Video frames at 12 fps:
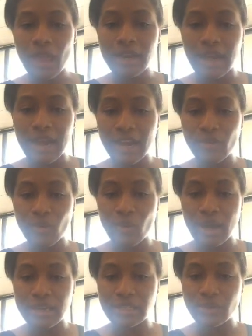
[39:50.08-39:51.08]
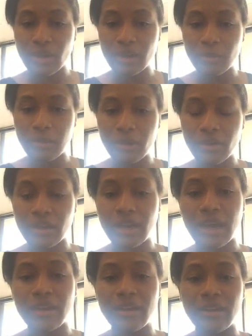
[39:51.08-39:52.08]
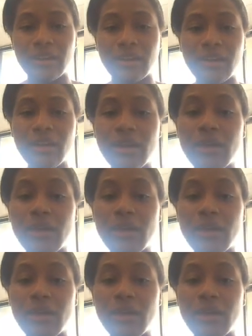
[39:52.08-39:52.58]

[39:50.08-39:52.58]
Niagara wine is great up here in Canada.